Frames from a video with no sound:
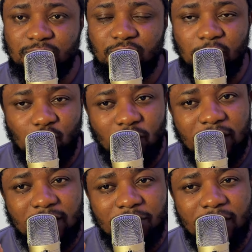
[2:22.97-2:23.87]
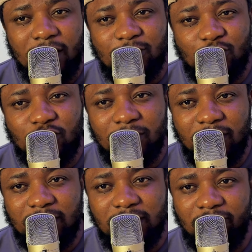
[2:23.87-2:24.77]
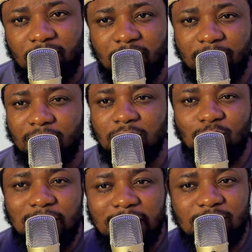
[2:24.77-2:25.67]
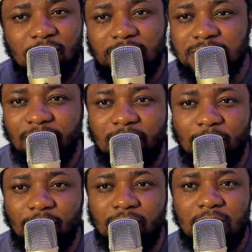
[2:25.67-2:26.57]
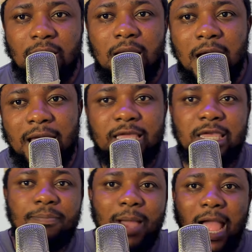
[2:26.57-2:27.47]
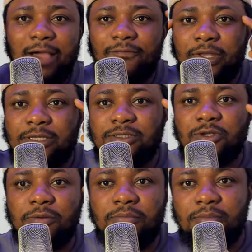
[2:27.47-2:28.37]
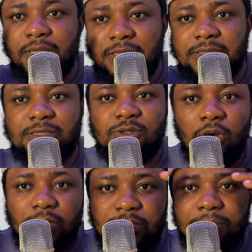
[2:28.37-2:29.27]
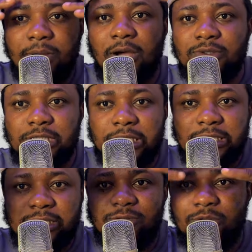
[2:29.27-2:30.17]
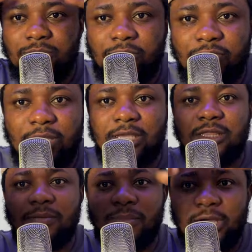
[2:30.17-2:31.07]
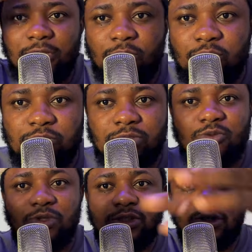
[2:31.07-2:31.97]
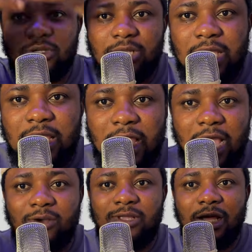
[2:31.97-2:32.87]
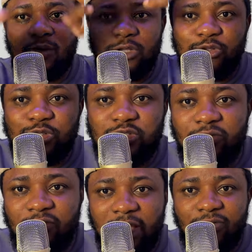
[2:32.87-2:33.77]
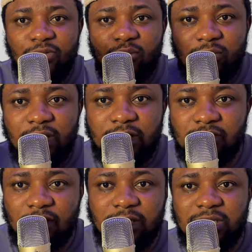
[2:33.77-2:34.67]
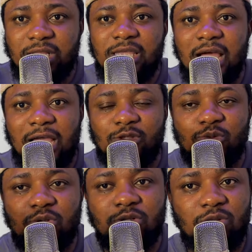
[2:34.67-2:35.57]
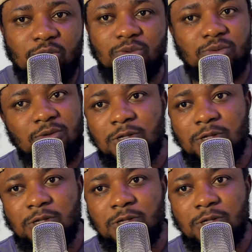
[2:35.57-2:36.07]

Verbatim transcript: So it will be extremely difficult, because when I saw this video, I keep having some mixed thought about it, you know, thinking about the whole situation, how they are going to survive through this. Honestly, I do not know.